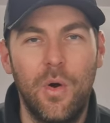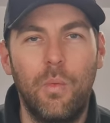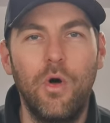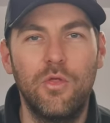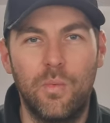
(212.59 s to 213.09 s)

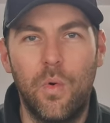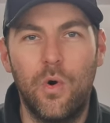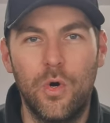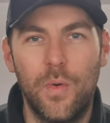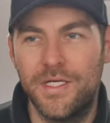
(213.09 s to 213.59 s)
what the
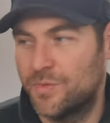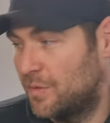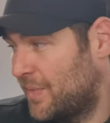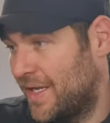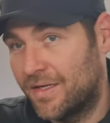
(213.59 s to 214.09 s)
walkways
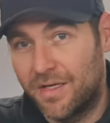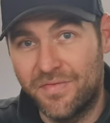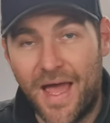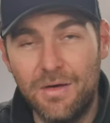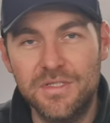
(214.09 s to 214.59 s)
would be kind
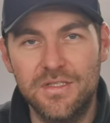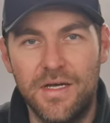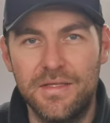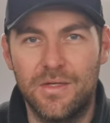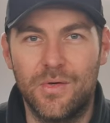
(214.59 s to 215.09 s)
of
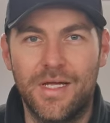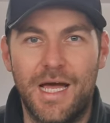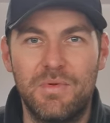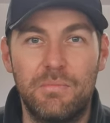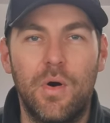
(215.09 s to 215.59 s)
outside the log
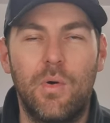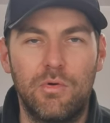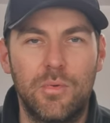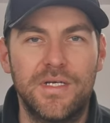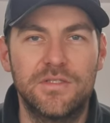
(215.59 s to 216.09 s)
cabin, but
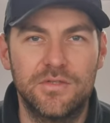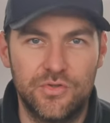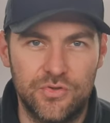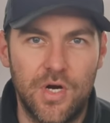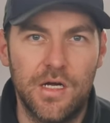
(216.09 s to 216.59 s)
all the way to the
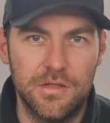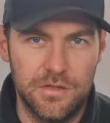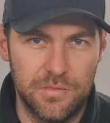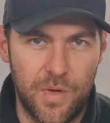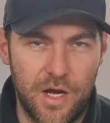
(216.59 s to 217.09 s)
truck
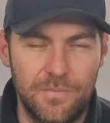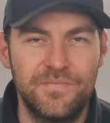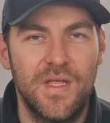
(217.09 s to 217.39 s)
as well.